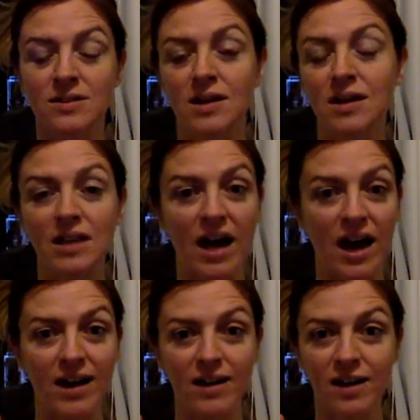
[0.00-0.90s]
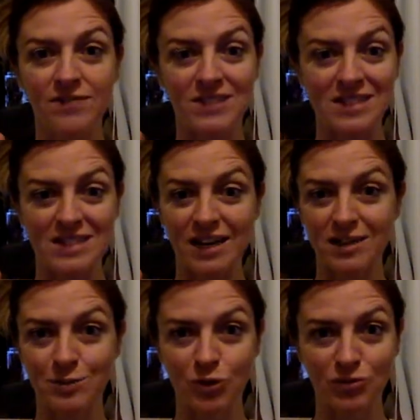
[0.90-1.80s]
a lot of
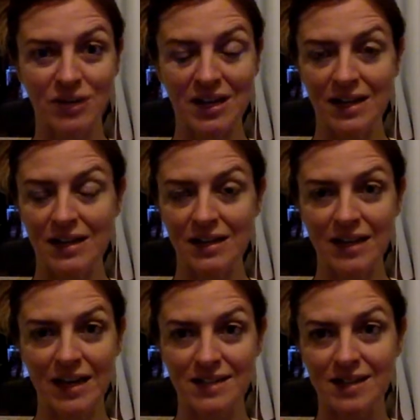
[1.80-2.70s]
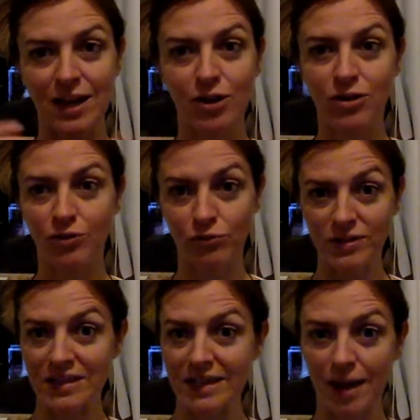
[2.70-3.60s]
distinct movement. And like I said, I could have
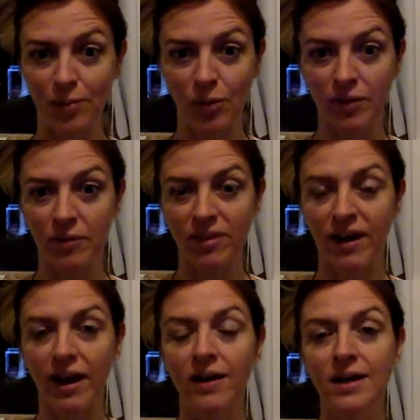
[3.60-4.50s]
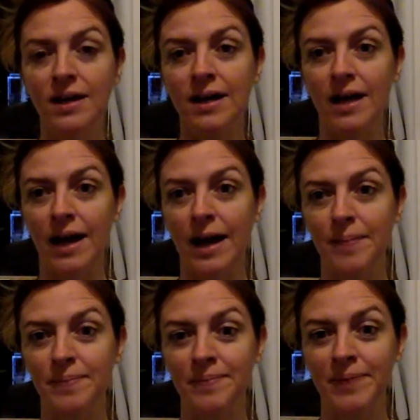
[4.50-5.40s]
really kept going with that,
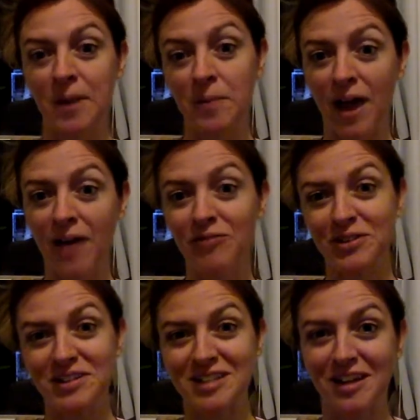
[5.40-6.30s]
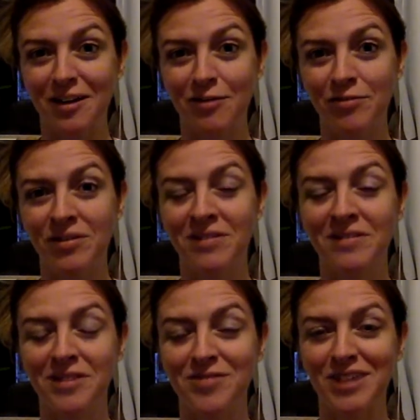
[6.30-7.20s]
but I'm not, for the sake of
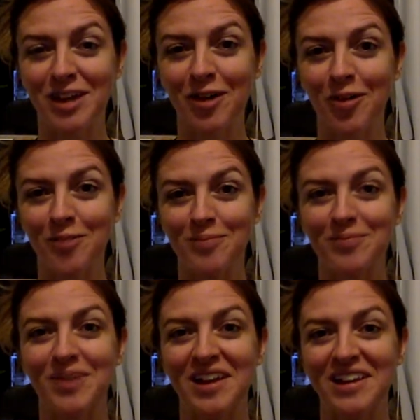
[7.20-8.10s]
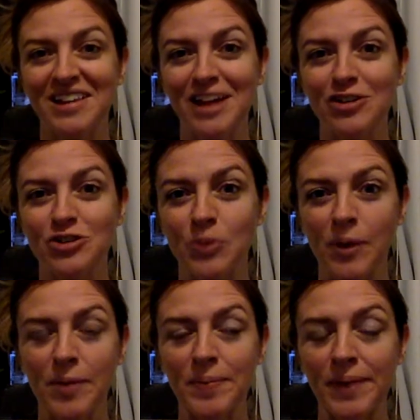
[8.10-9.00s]
the video. I'm cutting that
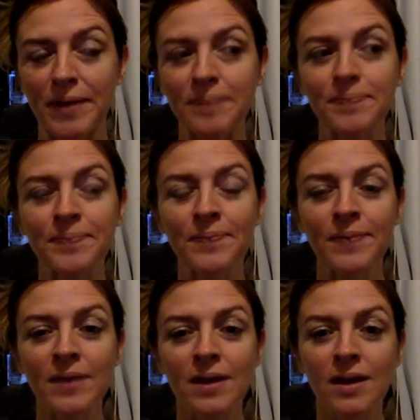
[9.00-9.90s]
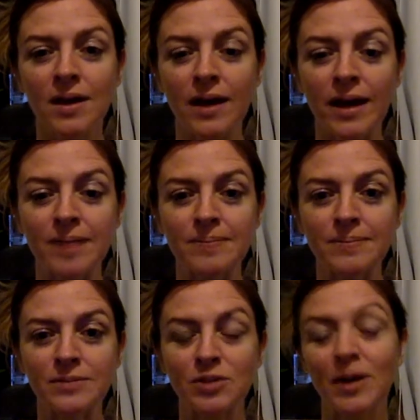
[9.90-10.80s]
short. But
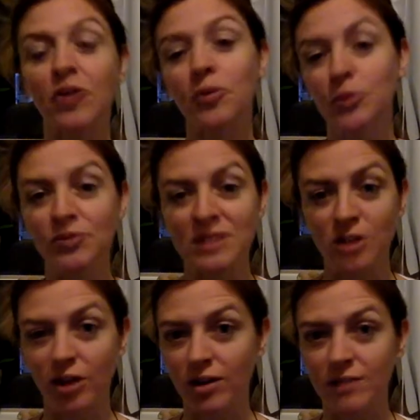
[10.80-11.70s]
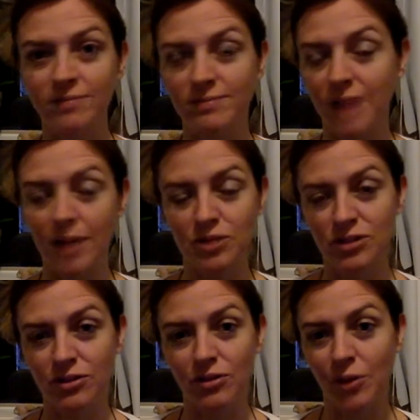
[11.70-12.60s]
So micro movements are a good option
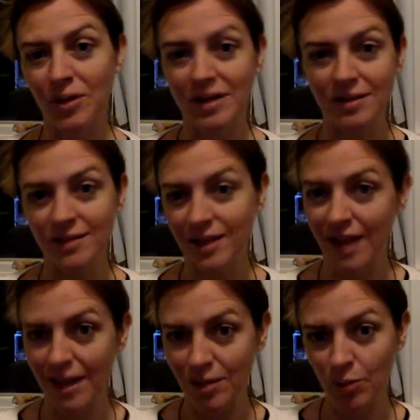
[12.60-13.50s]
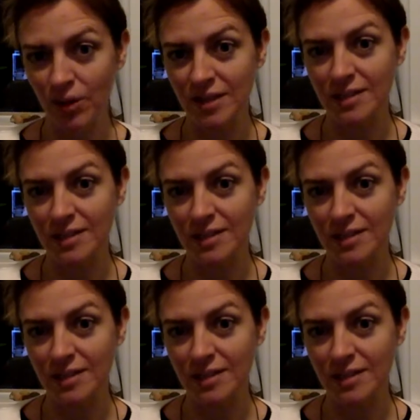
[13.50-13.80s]
to throw in at any point in